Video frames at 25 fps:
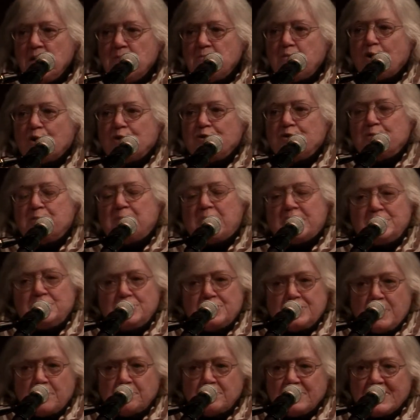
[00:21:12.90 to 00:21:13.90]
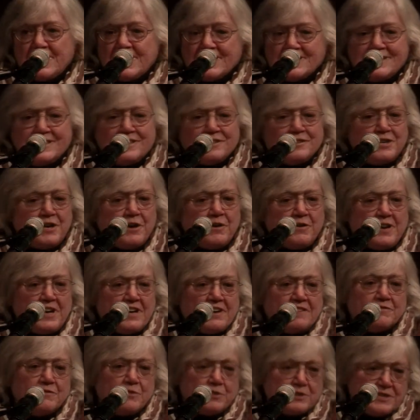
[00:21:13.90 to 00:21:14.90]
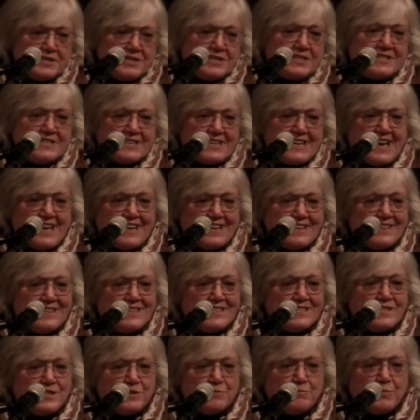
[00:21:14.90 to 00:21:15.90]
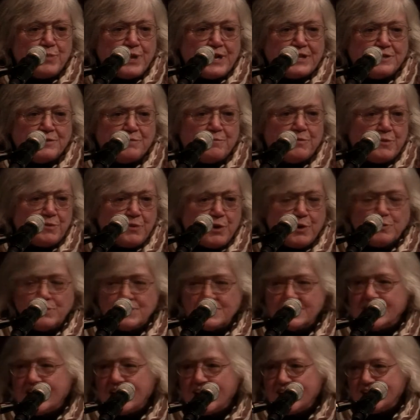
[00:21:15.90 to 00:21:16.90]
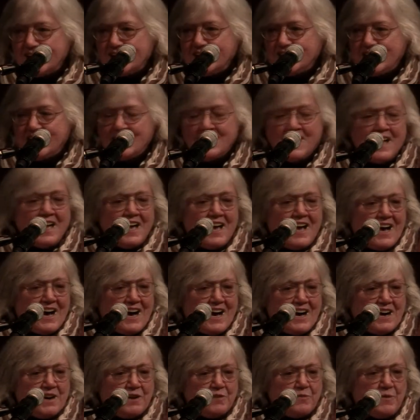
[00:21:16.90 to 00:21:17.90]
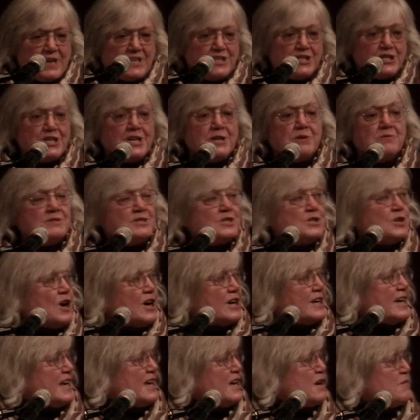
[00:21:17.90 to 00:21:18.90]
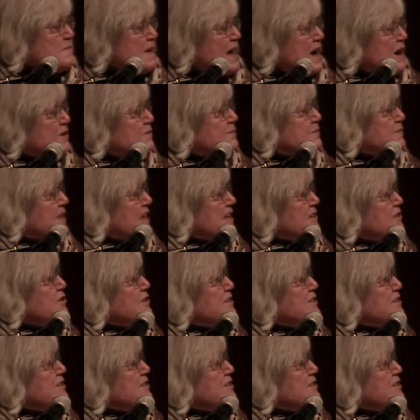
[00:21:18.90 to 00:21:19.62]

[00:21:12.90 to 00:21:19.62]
portrait by Giuseppe Castiglione. Of course, it's again in this suppressed Baroque style that uh, Wen Xing was talking about. And you